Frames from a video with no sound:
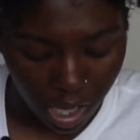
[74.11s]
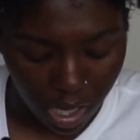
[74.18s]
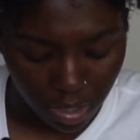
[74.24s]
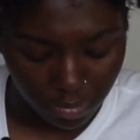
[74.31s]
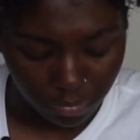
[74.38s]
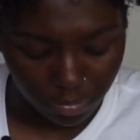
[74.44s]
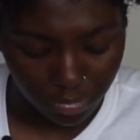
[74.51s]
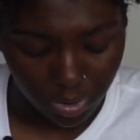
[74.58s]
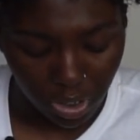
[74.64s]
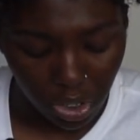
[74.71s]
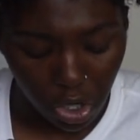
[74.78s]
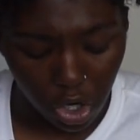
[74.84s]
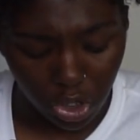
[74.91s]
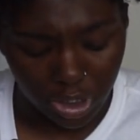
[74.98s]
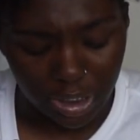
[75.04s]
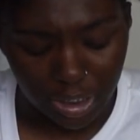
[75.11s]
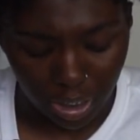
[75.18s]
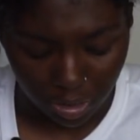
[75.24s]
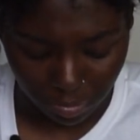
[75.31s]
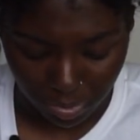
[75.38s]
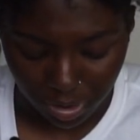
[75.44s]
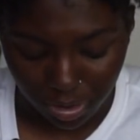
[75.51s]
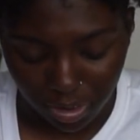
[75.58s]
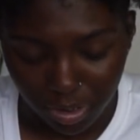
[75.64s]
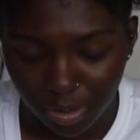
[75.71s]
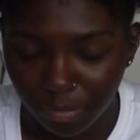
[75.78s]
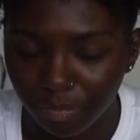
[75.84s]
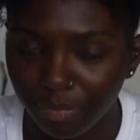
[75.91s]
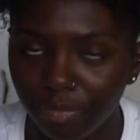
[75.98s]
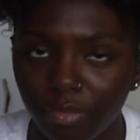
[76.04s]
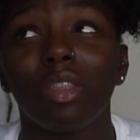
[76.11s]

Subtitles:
are assignments.